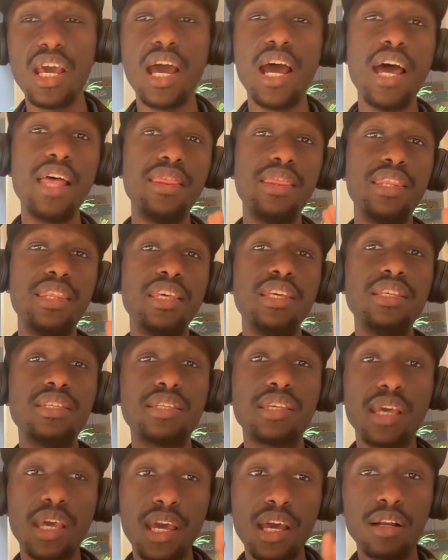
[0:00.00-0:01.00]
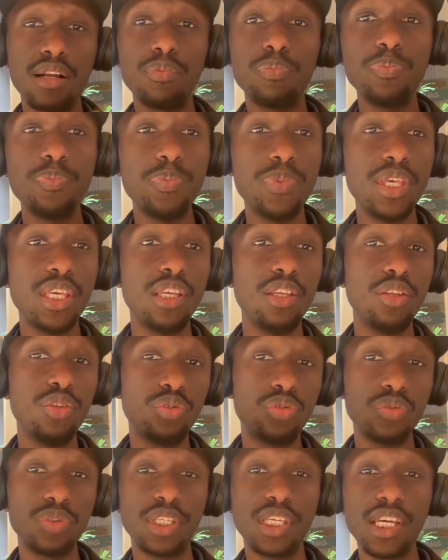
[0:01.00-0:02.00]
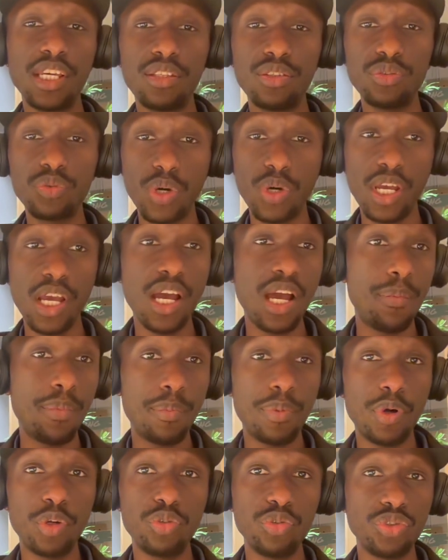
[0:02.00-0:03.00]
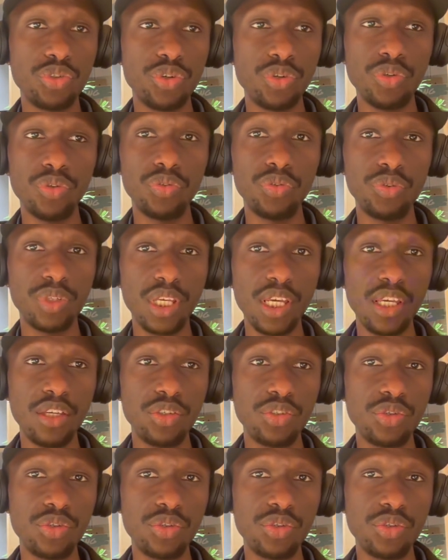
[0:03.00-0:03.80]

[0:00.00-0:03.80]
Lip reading: and this helped me to get where I'm about to show you today.